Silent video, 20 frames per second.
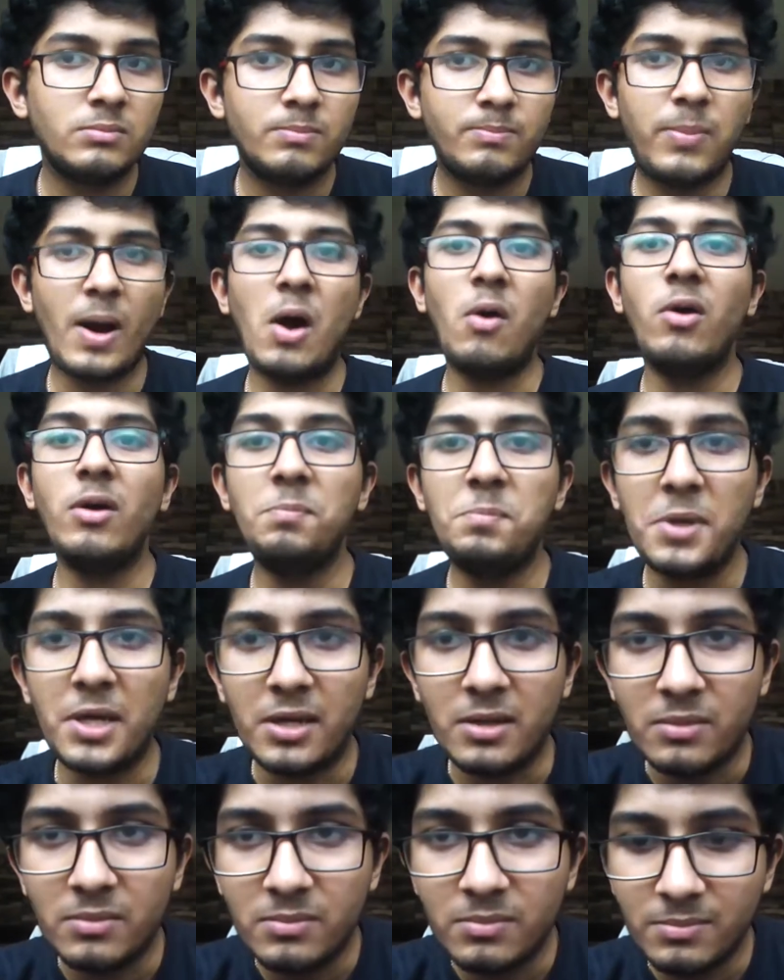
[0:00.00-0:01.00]
power
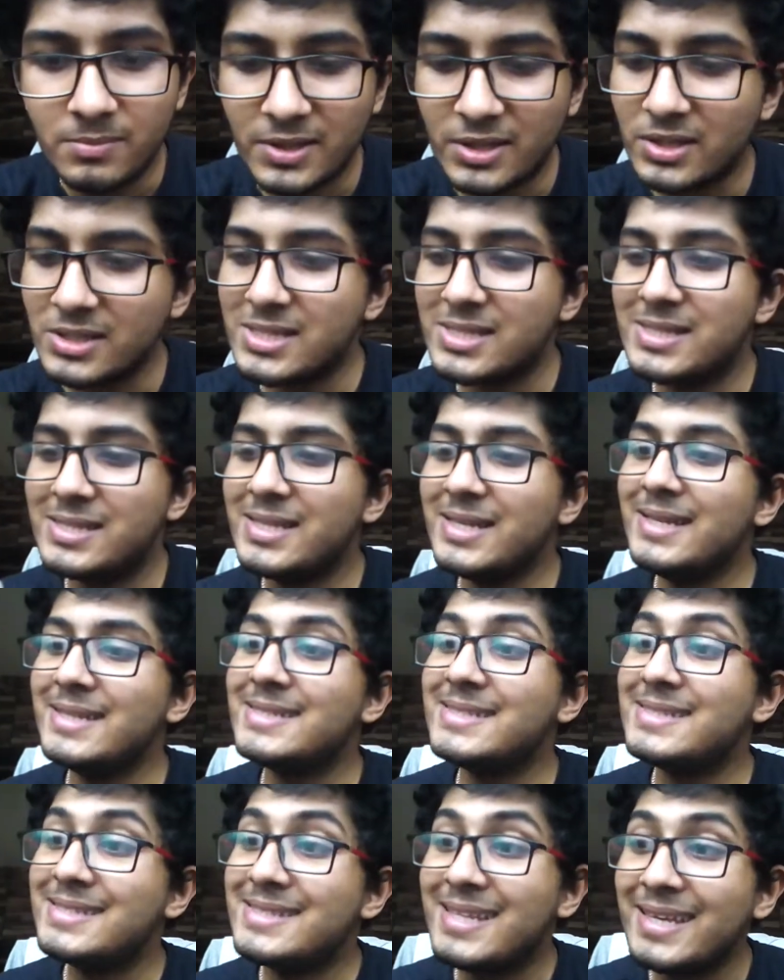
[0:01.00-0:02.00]
pin because
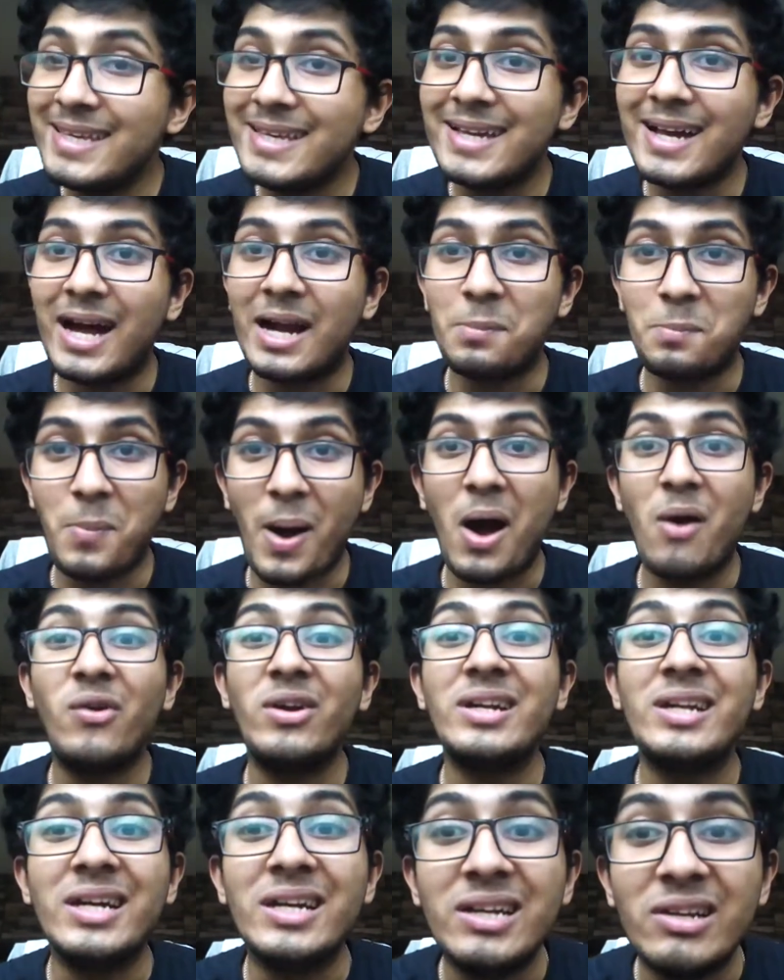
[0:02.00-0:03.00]
these things are
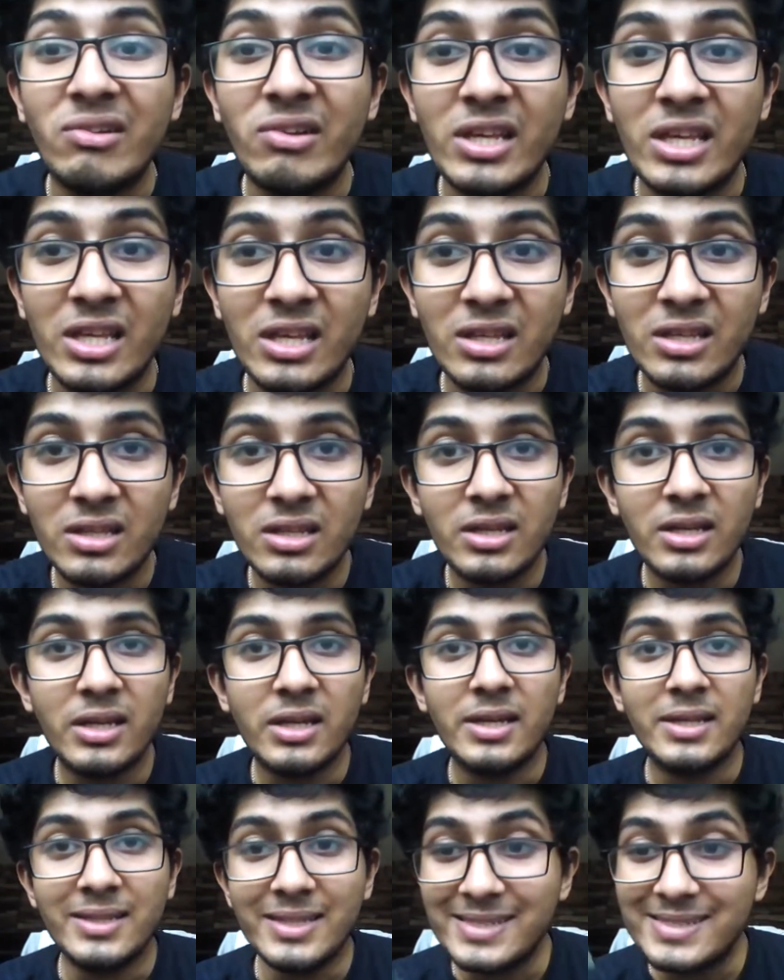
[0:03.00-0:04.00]
power hungry.
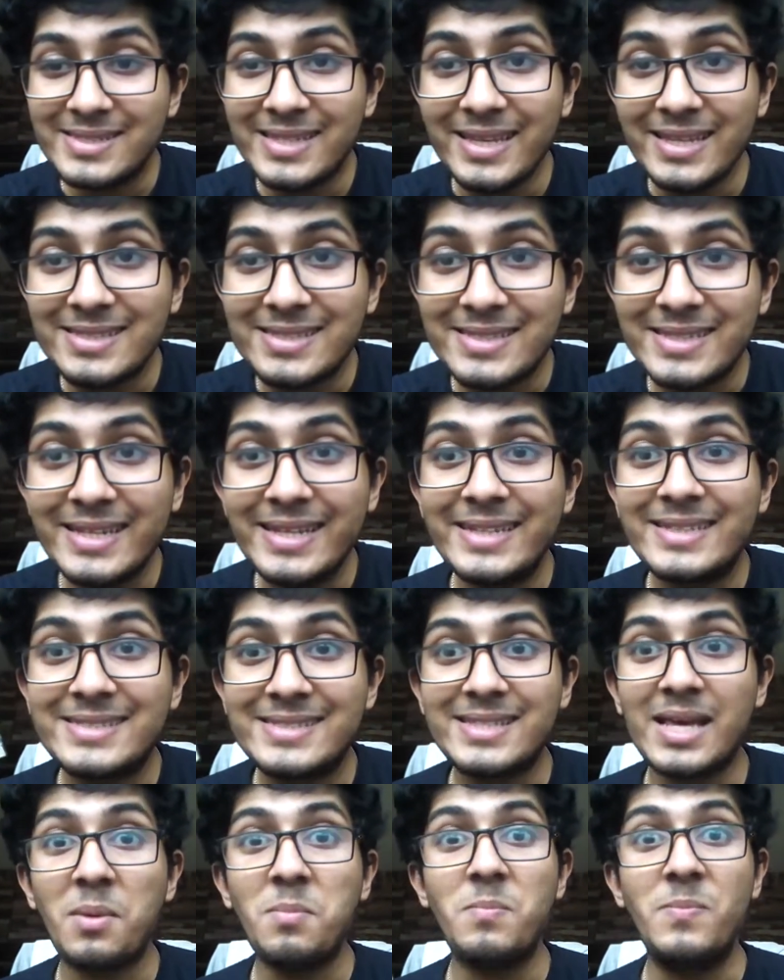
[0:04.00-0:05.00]
These things need
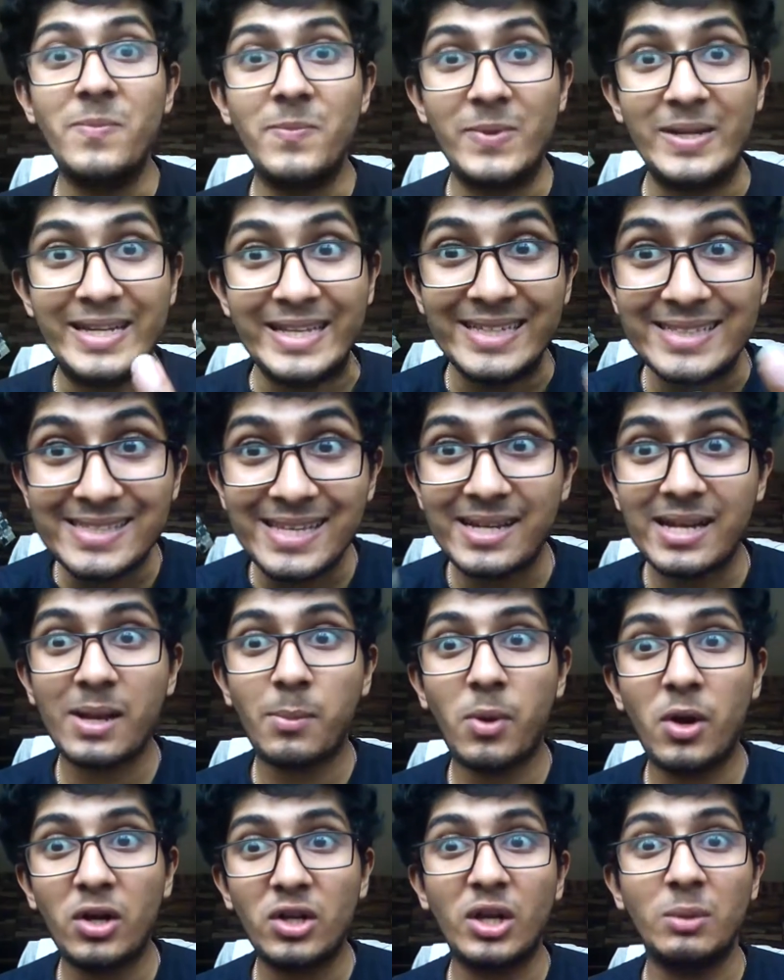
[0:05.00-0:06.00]
some decent
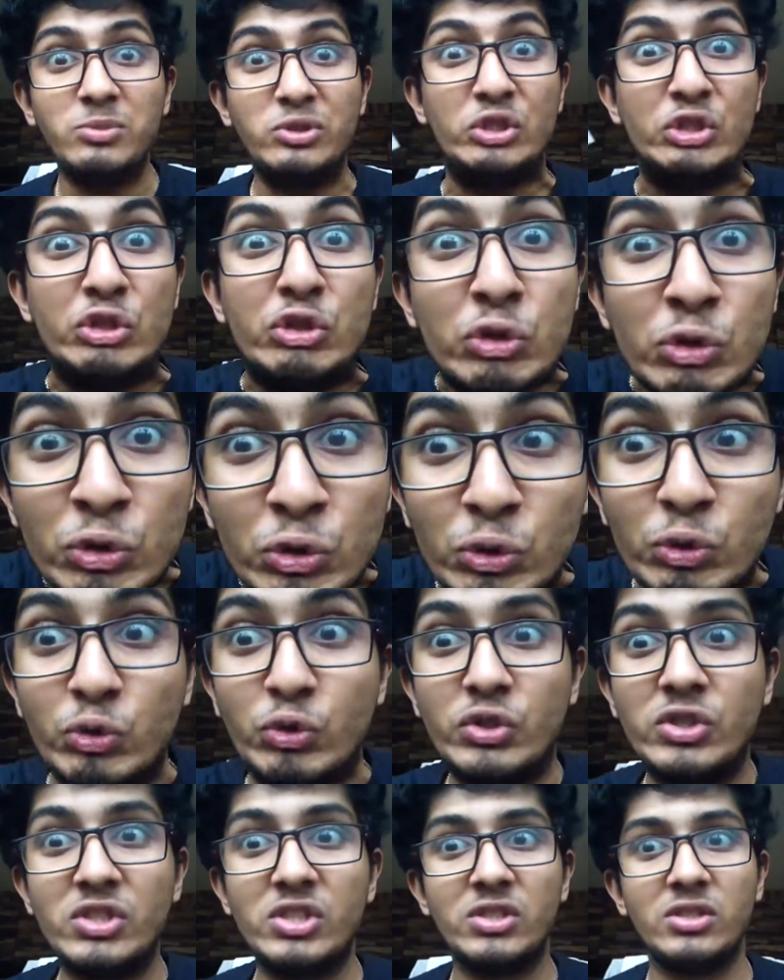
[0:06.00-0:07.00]
amount of
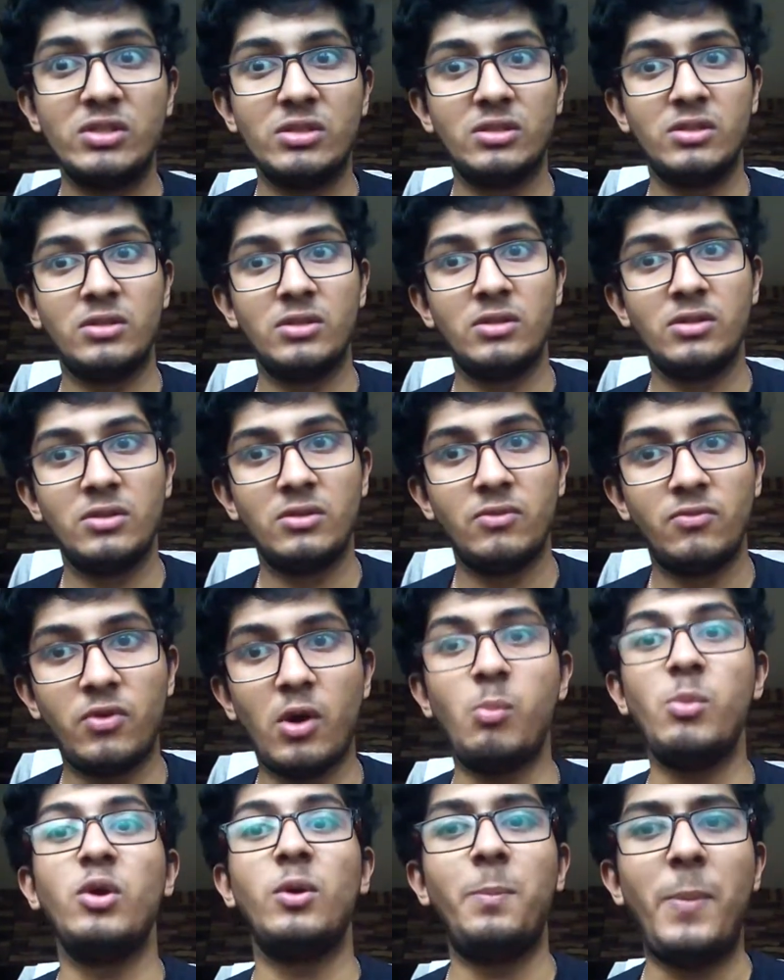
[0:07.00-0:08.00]
juice
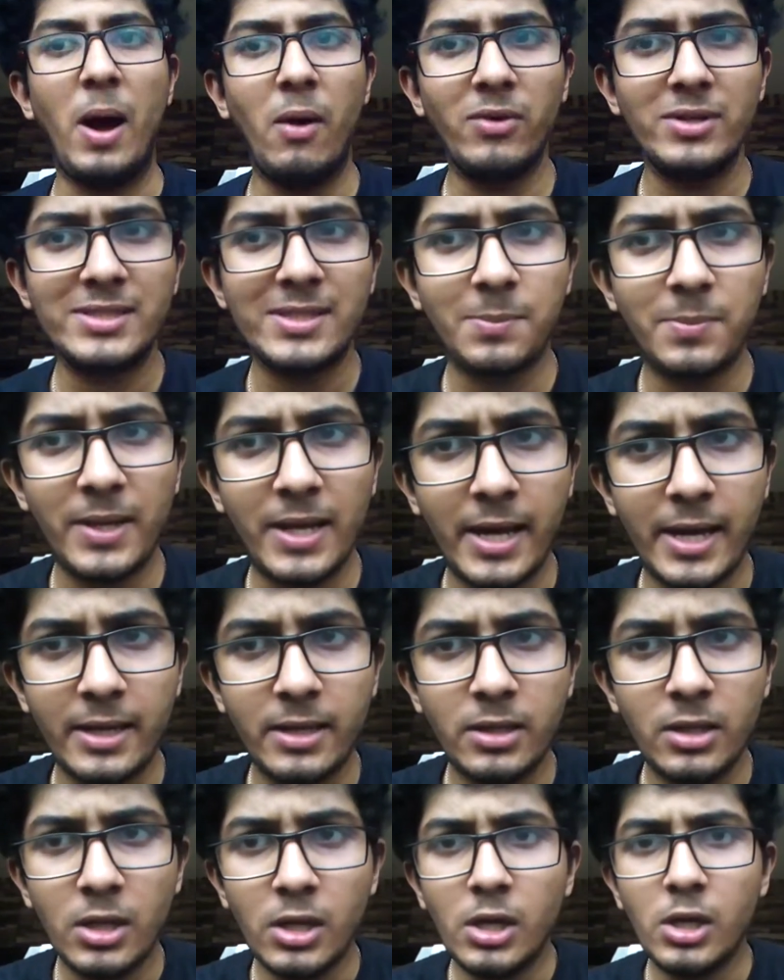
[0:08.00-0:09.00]
from your power supply.
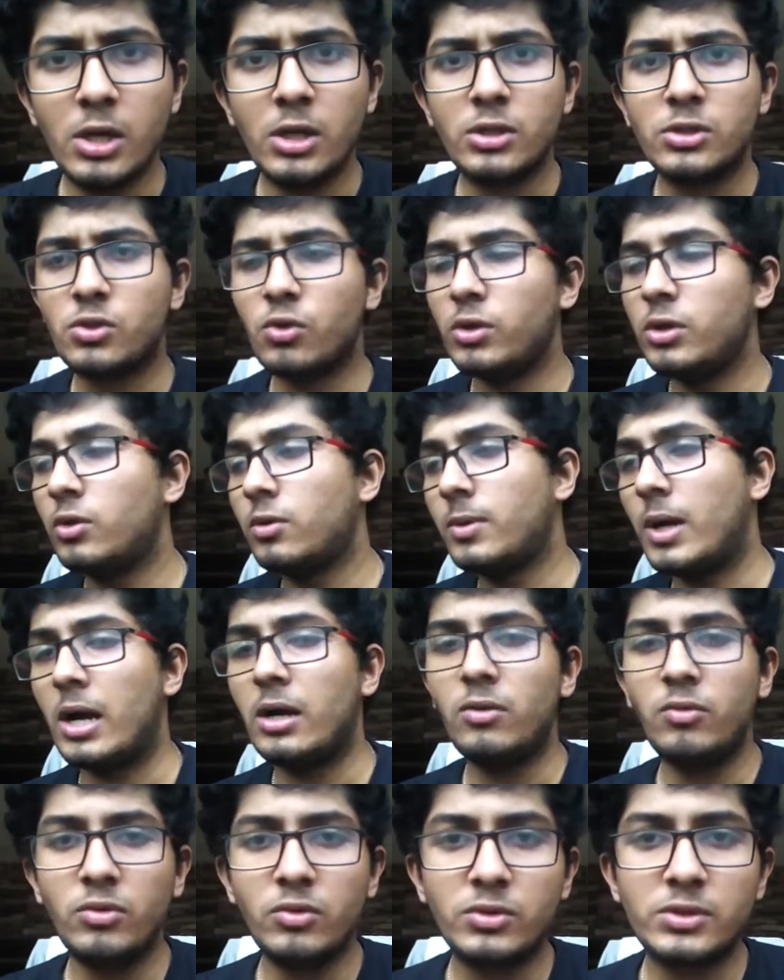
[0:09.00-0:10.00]
So your
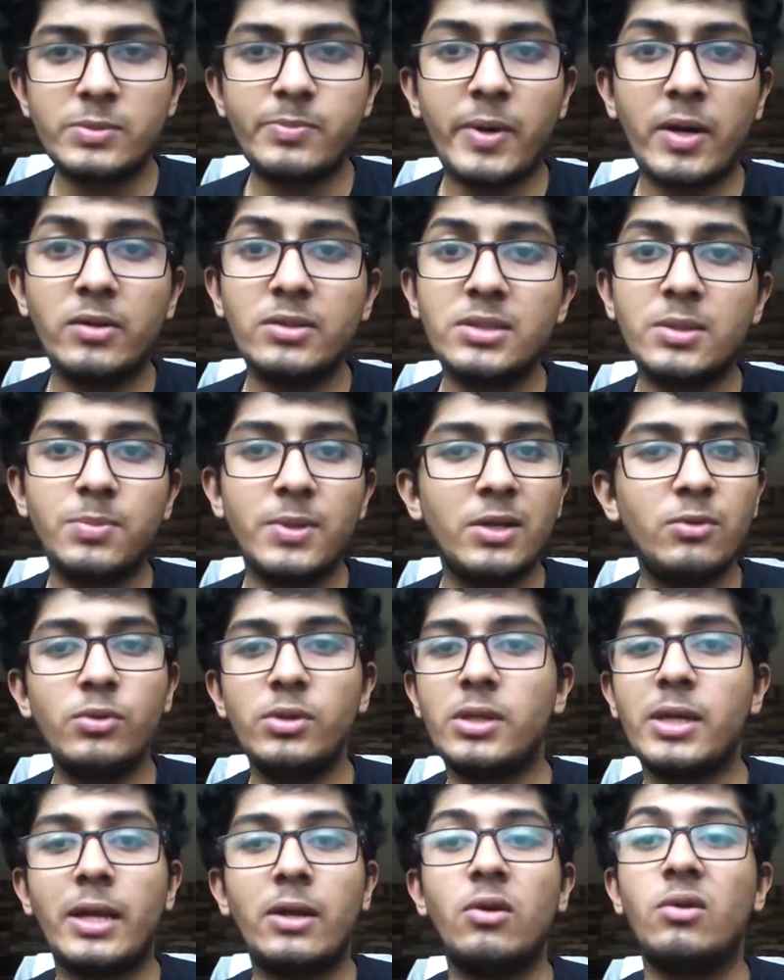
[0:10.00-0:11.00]
Arduino's power
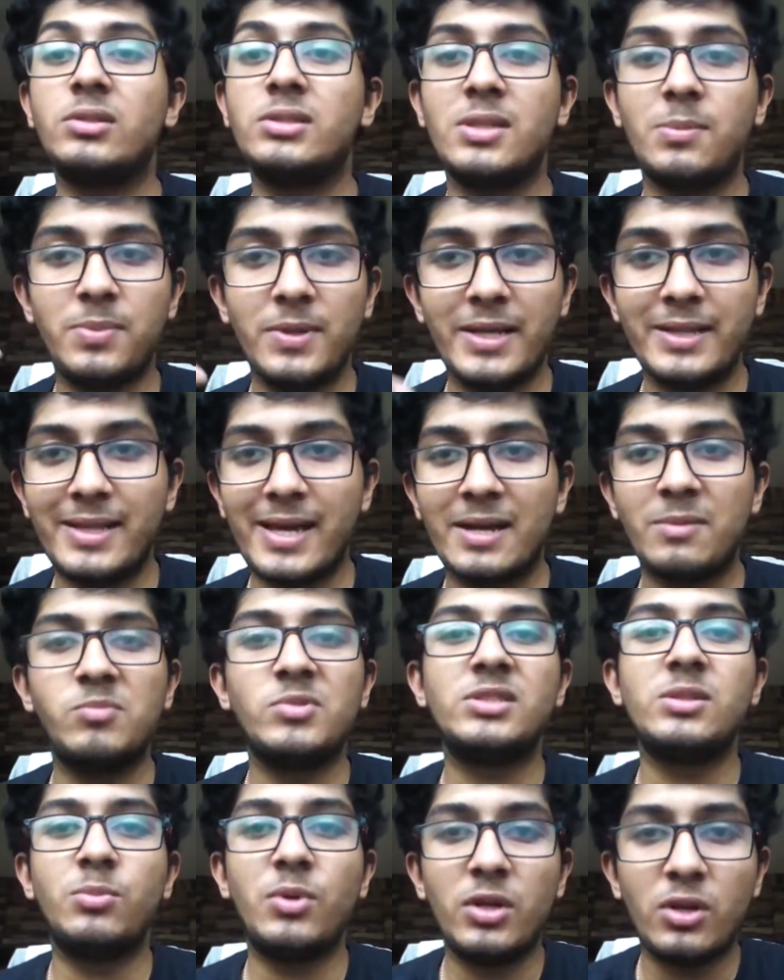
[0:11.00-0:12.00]
supply cannot supply that
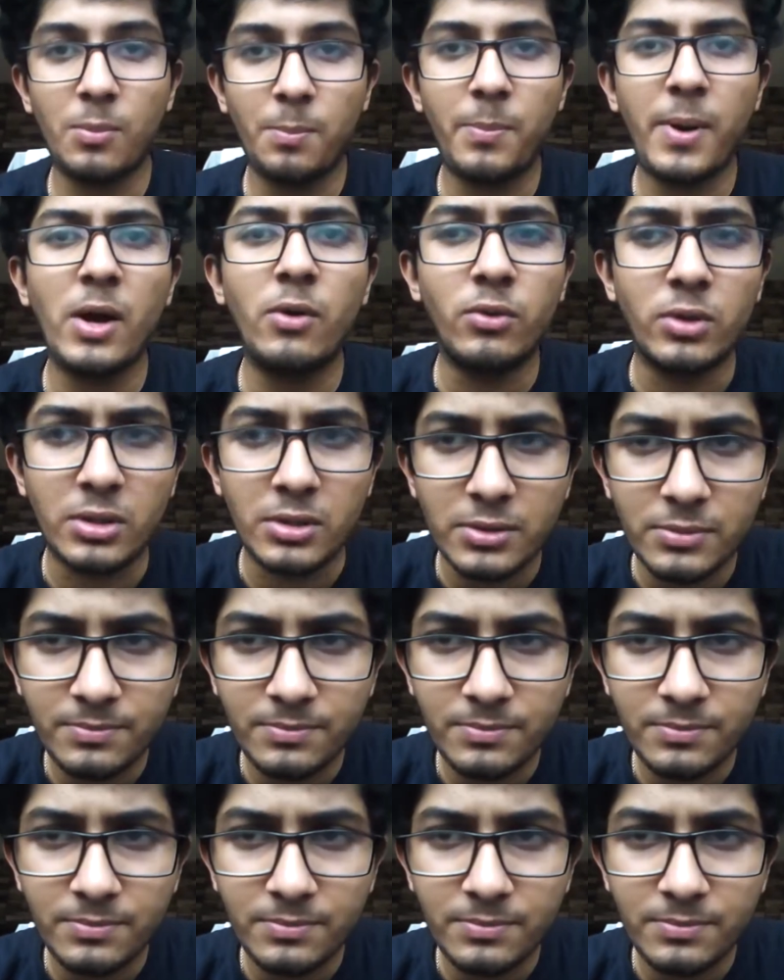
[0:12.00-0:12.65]
much amount of power.